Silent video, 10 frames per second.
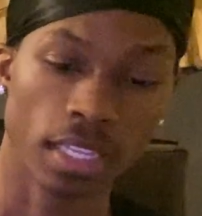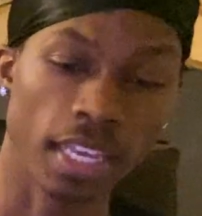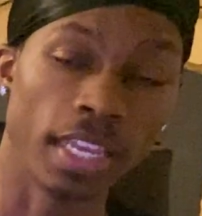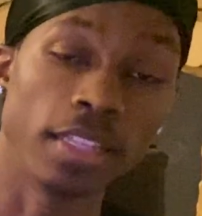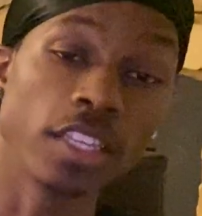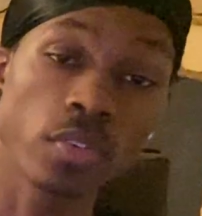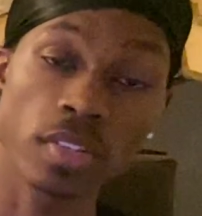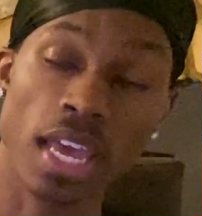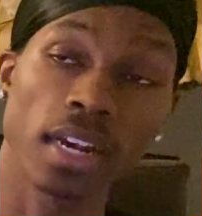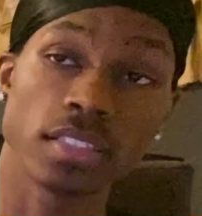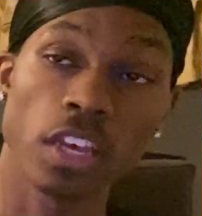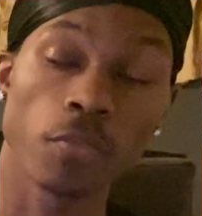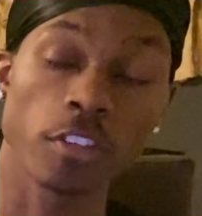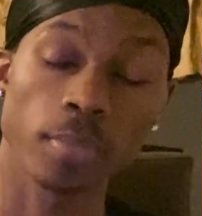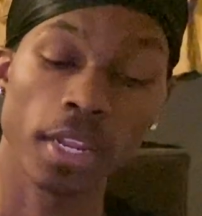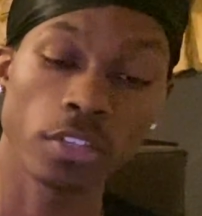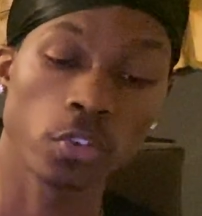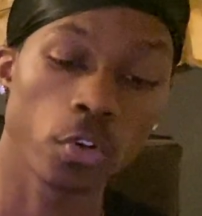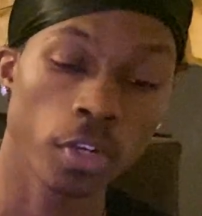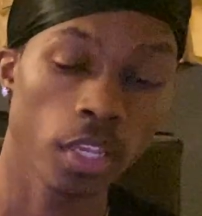and this one's kind of
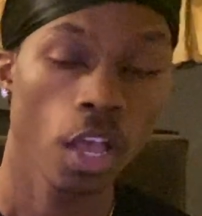self-explanatory.